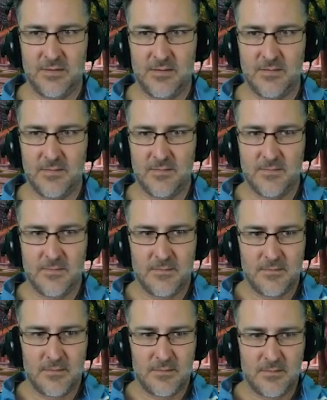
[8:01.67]
eh?
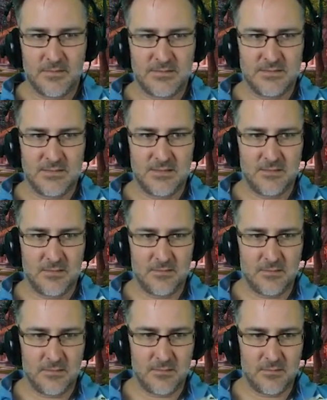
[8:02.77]
Let's see.
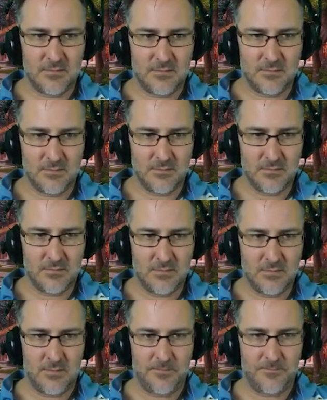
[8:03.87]

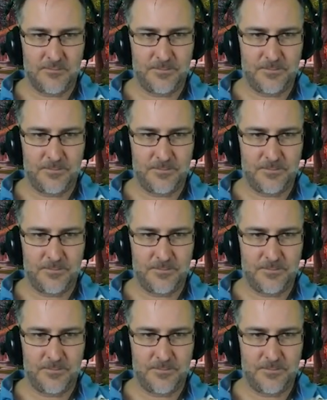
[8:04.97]
Nope.